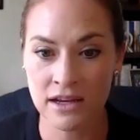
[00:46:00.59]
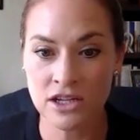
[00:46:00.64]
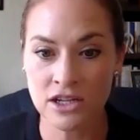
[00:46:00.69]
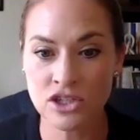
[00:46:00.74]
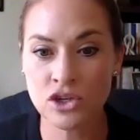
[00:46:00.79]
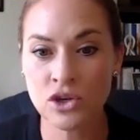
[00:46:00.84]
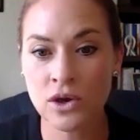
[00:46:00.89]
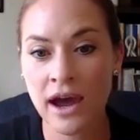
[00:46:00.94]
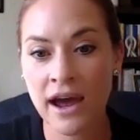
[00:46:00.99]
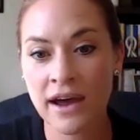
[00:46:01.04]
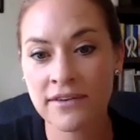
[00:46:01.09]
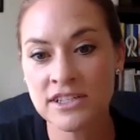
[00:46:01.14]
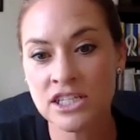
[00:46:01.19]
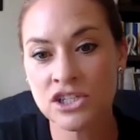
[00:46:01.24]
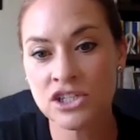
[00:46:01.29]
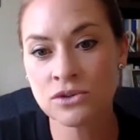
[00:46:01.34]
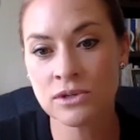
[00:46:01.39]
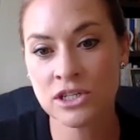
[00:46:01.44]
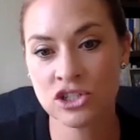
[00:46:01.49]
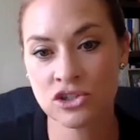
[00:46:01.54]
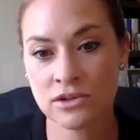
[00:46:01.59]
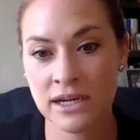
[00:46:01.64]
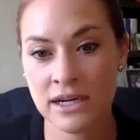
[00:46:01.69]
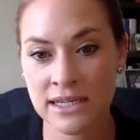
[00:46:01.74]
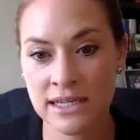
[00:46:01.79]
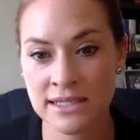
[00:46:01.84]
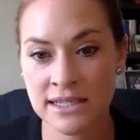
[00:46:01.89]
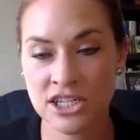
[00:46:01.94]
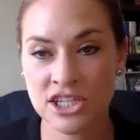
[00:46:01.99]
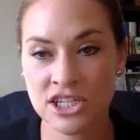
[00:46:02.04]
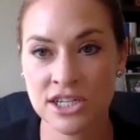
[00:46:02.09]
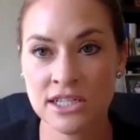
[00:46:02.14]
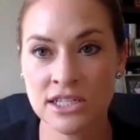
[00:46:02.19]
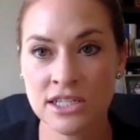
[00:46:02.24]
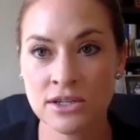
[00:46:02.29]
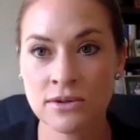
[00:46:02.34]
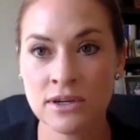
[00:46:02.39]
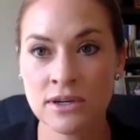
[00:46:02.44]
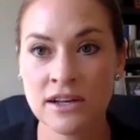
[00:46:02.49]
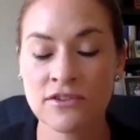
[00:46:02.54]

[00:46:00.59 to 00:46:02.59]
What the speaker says: So you have to do a transition to it.